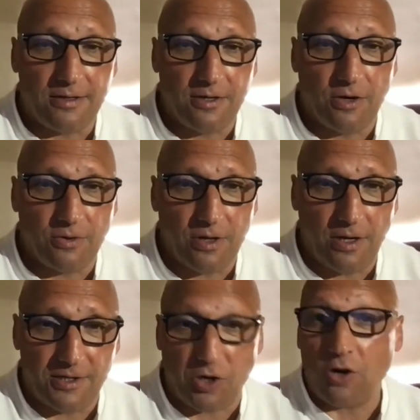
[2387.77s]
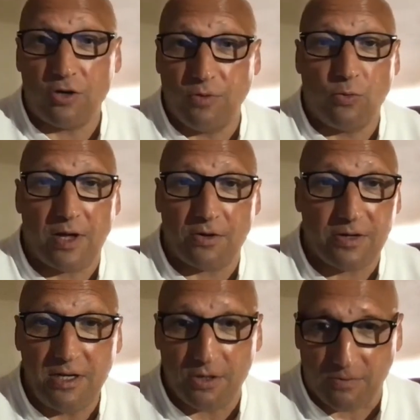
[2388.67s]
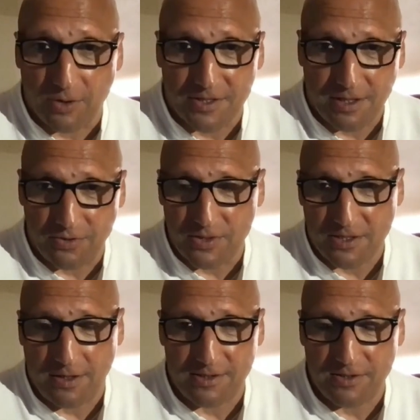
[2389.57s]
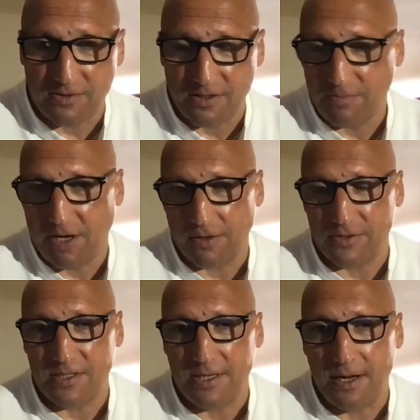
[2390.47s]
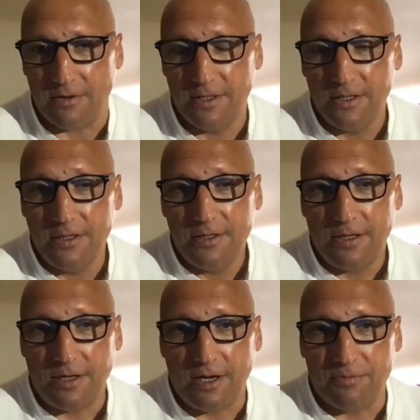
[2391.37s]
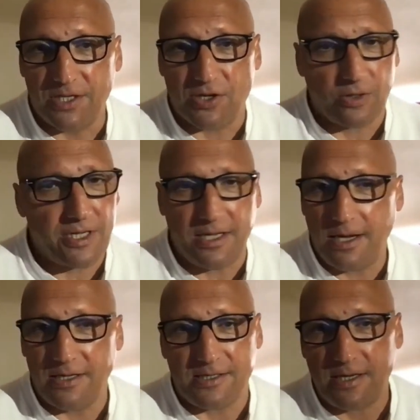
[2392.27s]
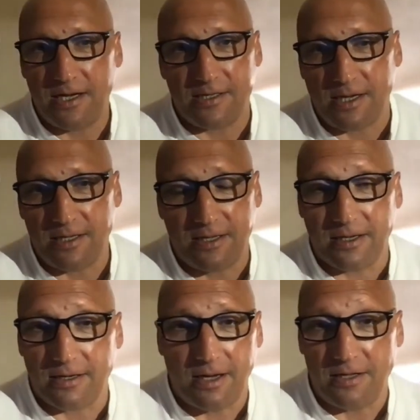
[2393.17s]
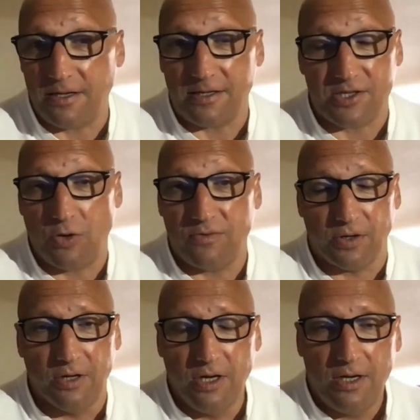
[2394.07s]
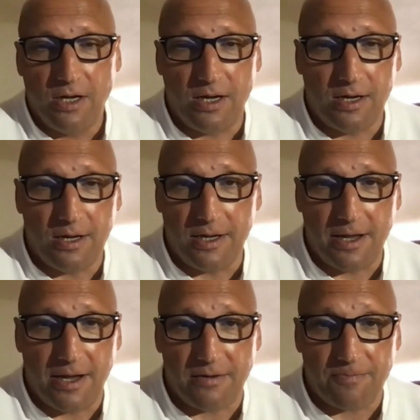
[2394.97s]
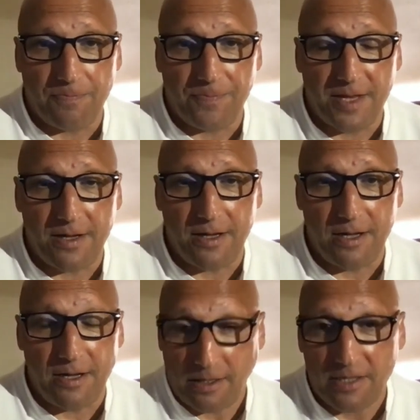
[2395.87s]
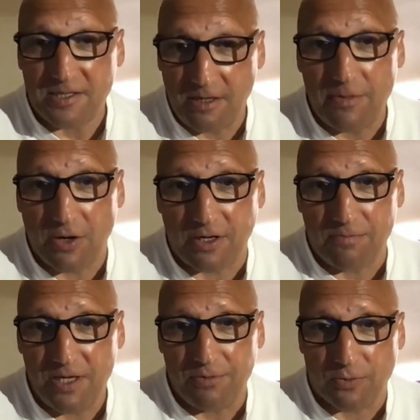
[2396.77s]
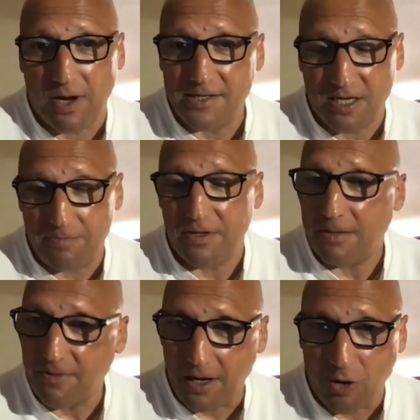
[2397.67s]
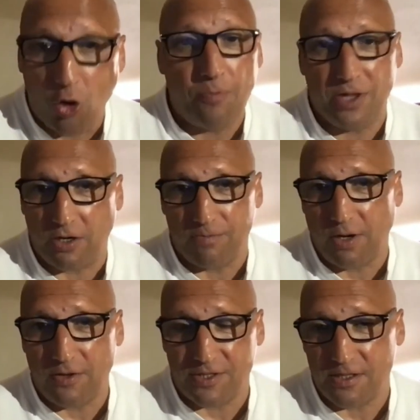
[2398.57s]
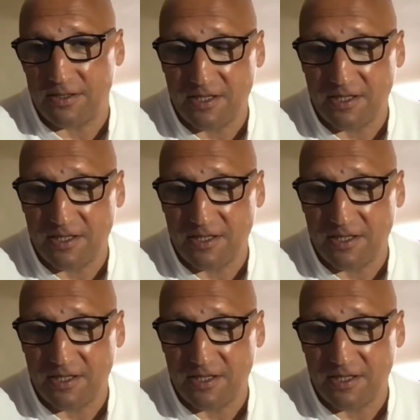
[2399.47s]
You know, it's arguable whether either of those countries constitutes a democracy now. But certainly in the United States, I think it's over. And unless the American people rise up, and I hope that our brothers and